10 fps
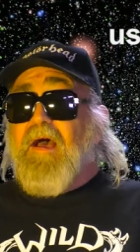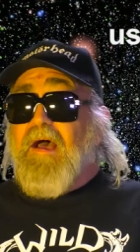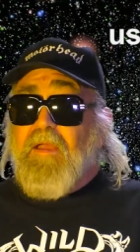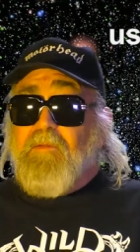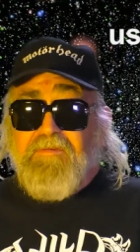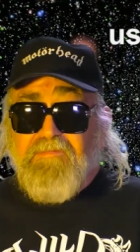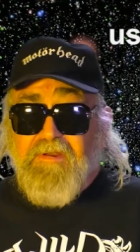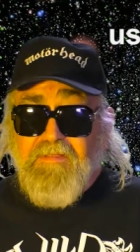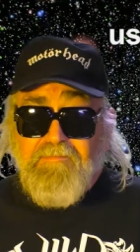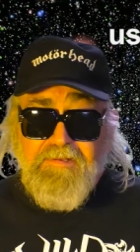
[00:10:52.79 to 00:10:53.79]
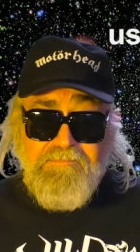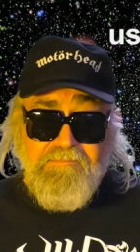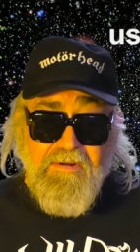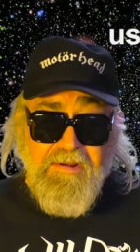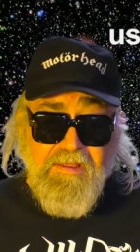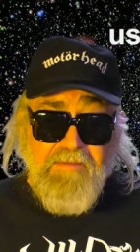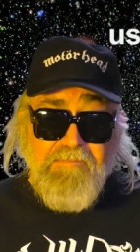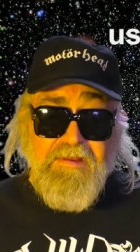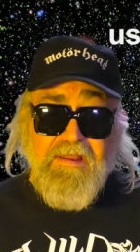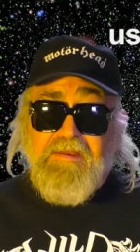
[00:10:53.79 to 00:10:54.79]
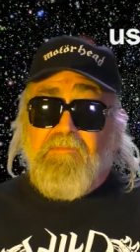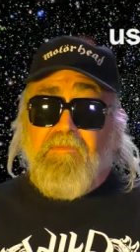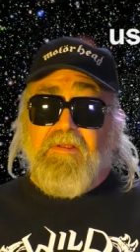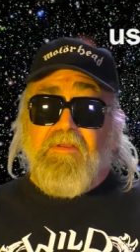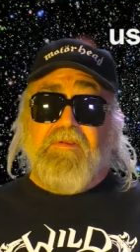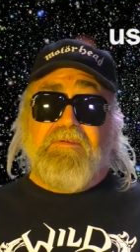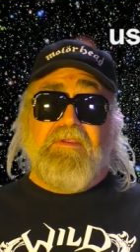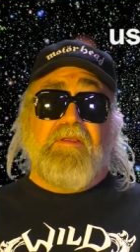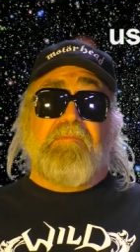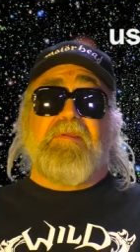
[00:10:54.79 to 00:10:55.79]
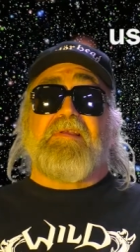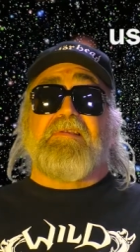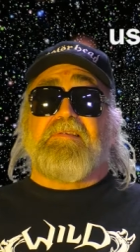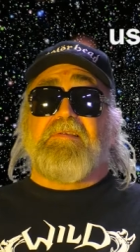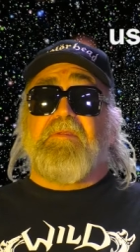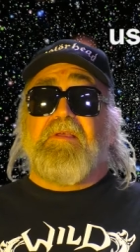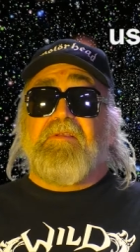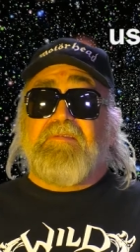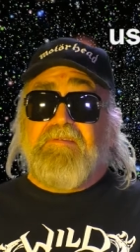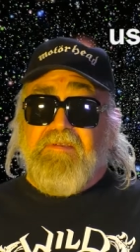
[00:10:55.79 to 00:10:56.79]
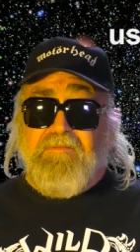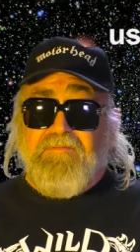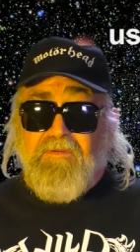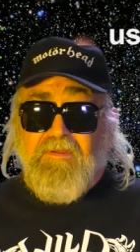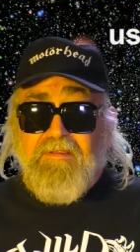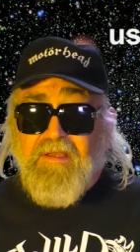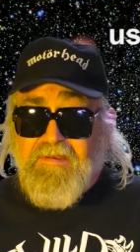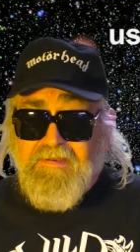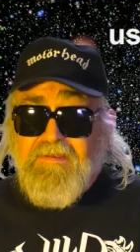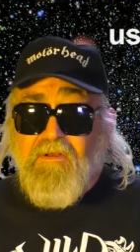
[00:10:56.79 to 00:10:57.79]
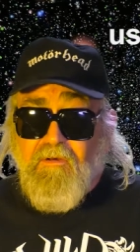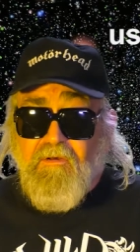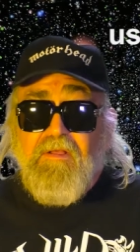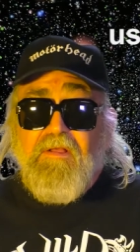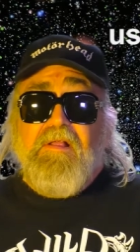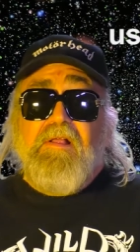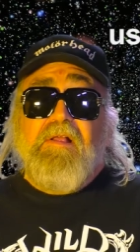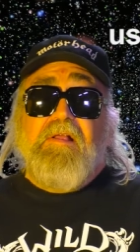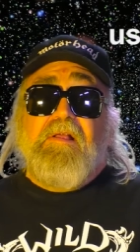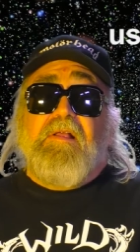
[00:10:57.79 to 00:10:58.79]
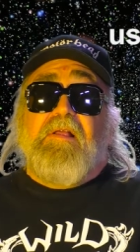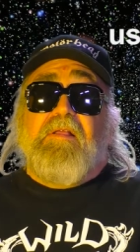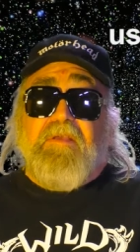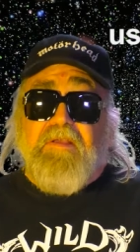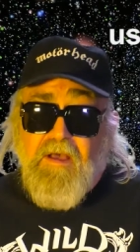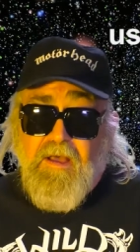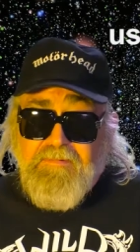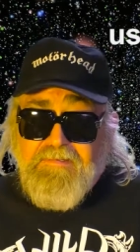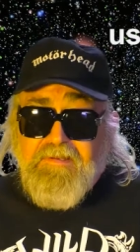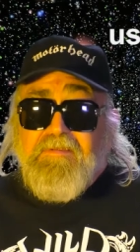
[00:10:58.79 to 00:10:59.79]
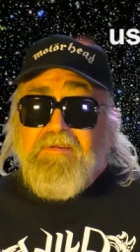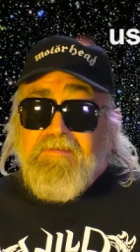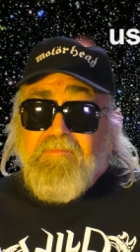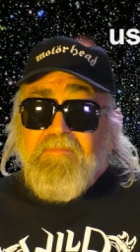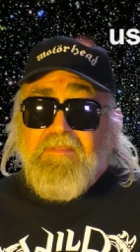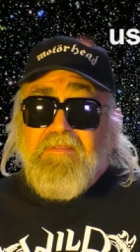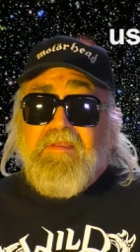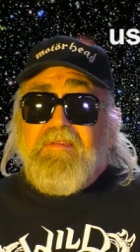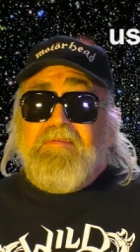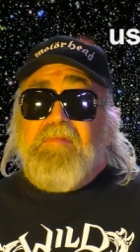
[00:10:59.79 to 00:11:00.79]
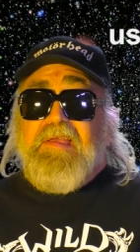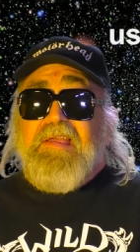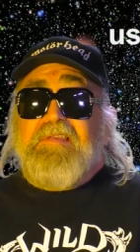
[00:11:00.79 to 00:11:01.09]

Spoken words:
I was afraid of the place burning up, and I didn't want to go to jail because of somebody else's stuff. So I did call the cops and said, there's somebody that is making